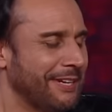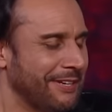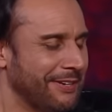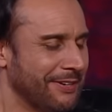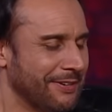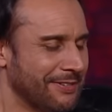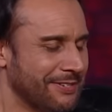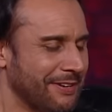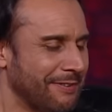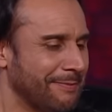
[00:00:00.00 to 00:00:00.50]

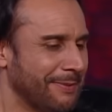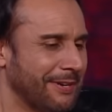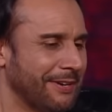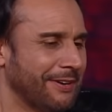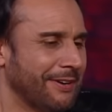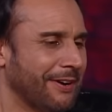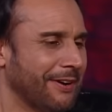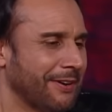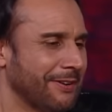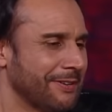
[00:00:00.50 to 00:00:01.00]
years, I've been
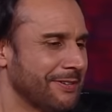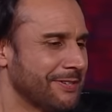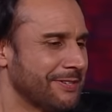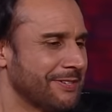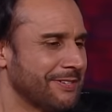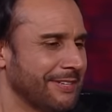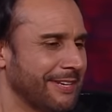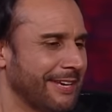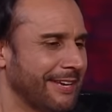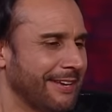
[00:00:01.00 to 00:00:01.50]
an
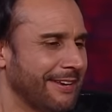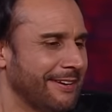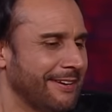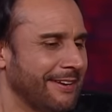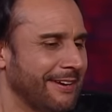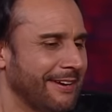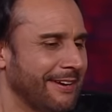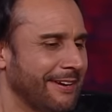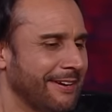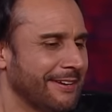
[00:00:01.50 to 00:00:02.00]
artist.
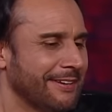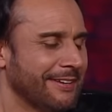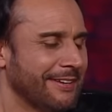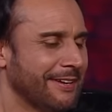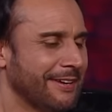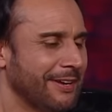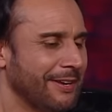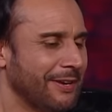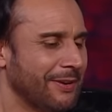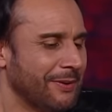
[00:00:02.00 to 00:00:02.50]
And,
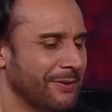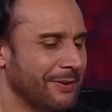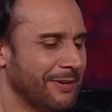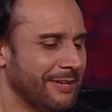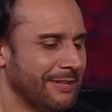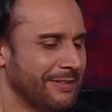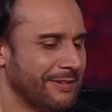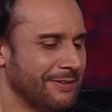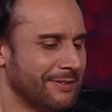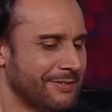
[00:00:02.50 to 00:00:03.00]
you
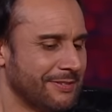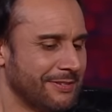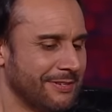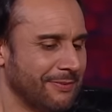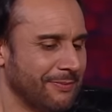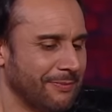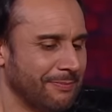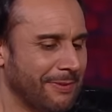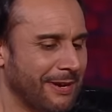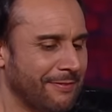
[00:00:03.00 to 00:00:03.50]
know,
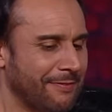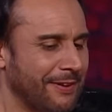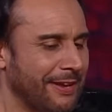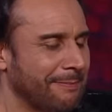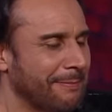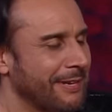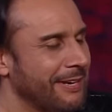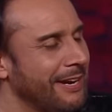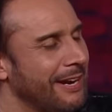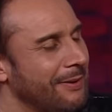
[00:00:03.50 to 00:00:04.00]
my
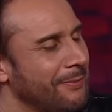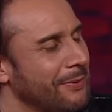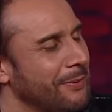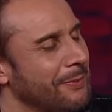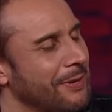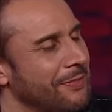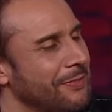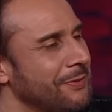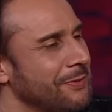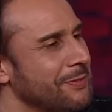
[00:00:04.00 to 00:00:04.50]
family and I, we
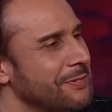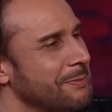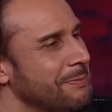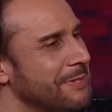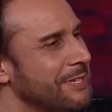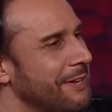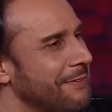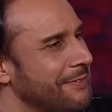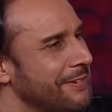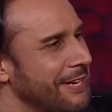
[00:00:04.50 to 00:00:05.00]
went through
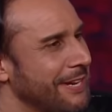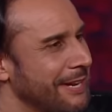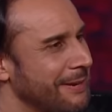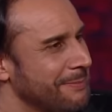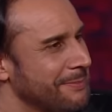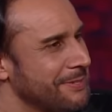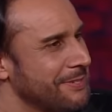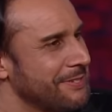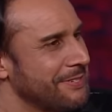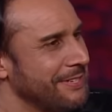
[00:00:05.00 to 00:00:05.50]
some tough
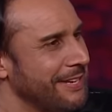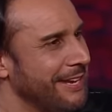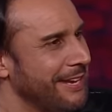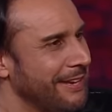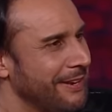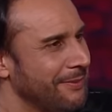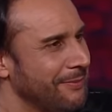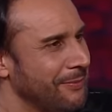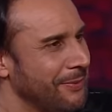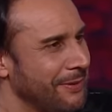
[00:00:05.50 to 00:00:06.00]
times.
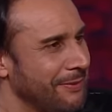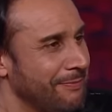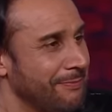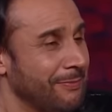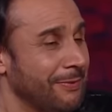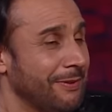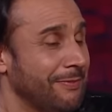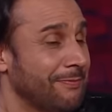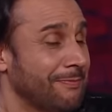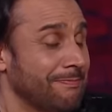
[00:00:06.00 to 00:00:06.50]
And
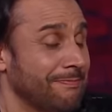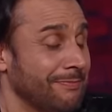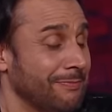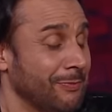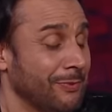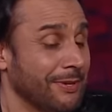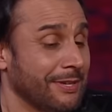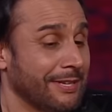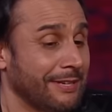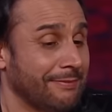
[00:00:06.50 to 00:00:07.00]
we
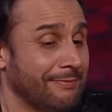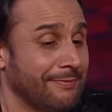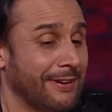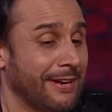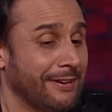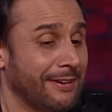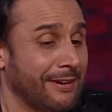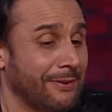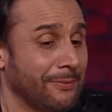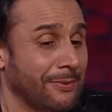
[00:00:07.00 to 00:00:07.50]
really
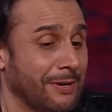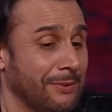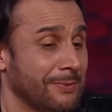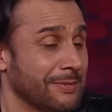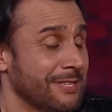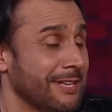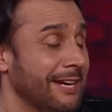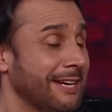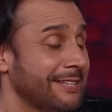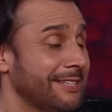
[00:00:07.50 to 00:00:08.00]
found out what it
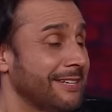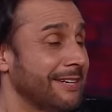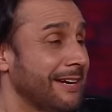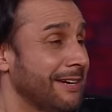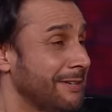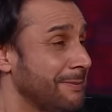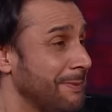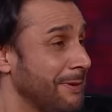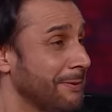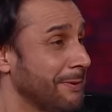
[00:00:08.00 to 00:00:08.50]
was like to
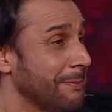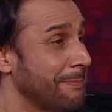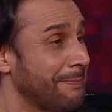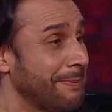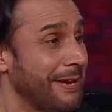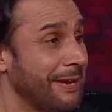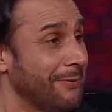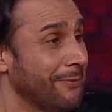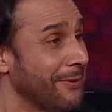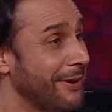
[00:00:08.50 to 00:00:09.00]
not to be able to
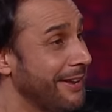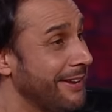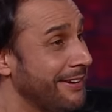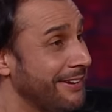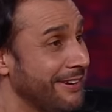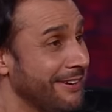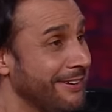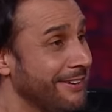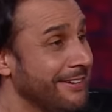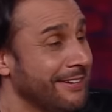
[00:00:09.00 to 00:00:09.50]
pay
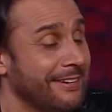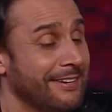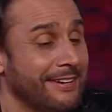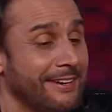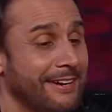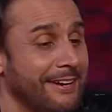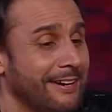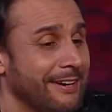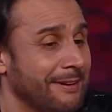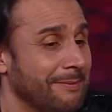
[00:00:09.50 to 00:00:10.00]
rent. And,
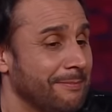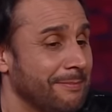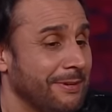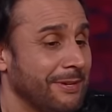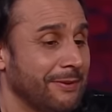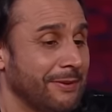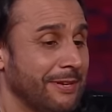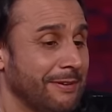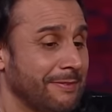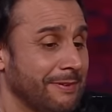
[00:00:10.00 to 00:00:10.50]

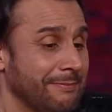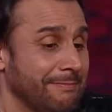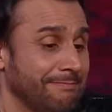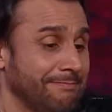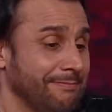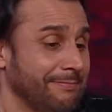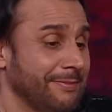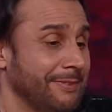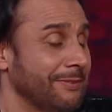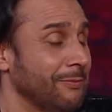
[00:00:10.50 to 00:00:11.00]
you know, even
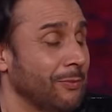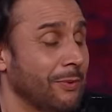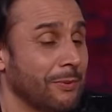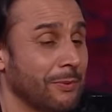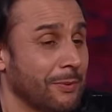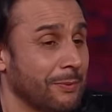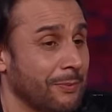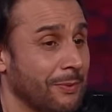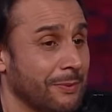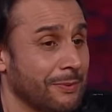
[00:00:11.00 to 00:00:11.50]

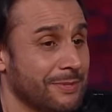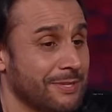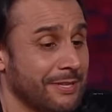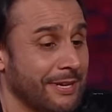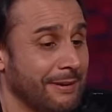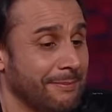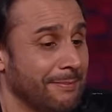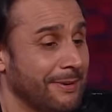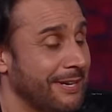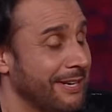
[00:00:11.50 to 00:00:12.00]
where was
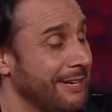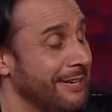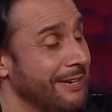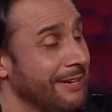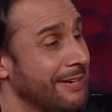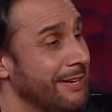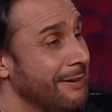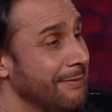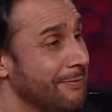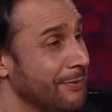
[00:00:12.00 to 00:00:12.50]
that money going
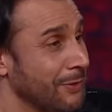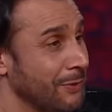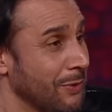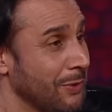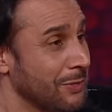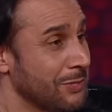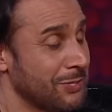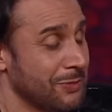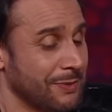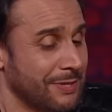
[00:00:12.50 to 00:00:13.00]
to come for
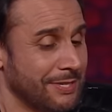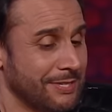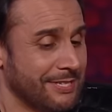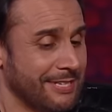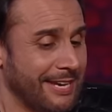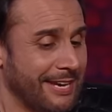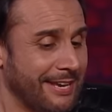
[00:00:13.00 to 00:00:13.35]
groceries?